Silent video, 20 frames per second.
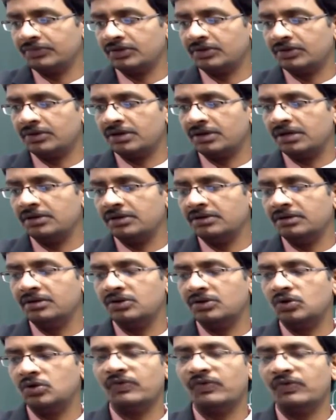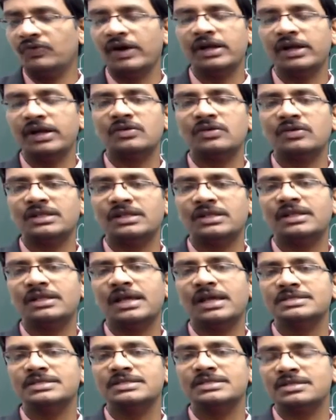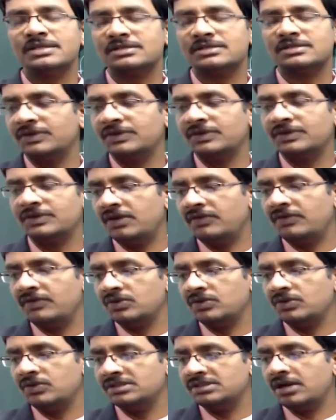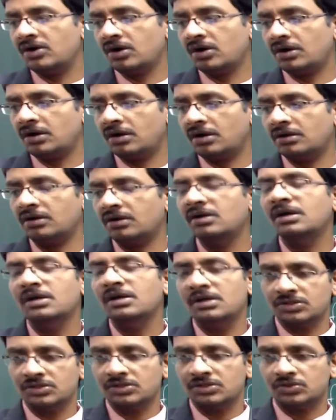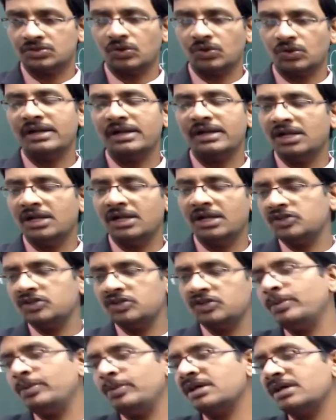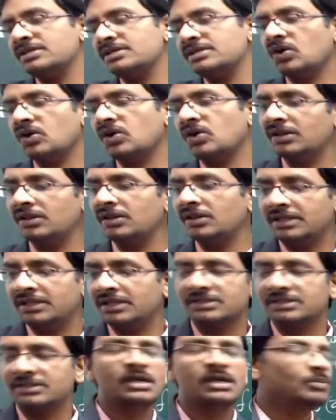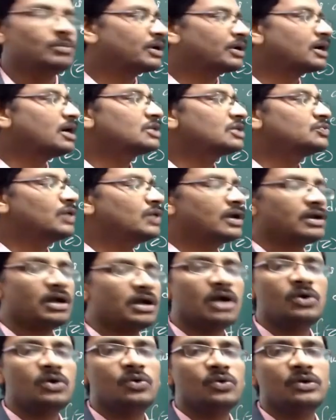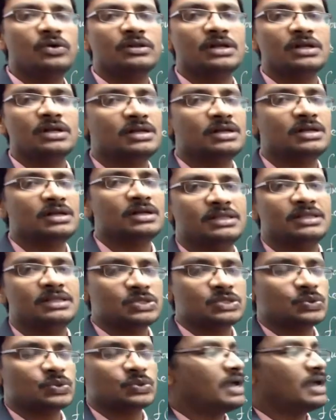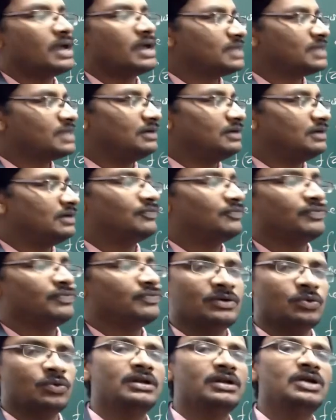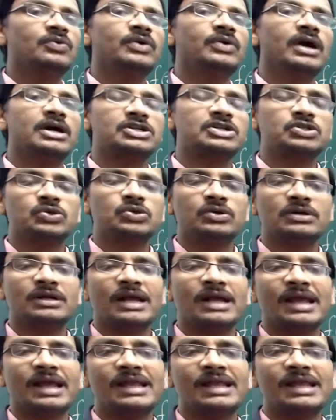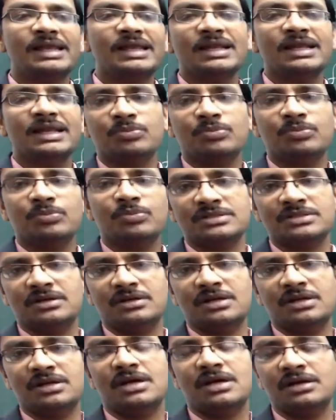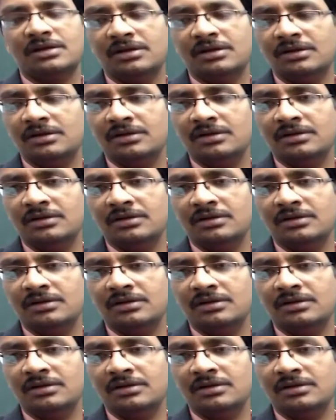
Got it? To find out whether the existence of the derivative is there or not. So ideally we should be considering all the things. Because we are not doing that, that's why I said only we are sure 99% that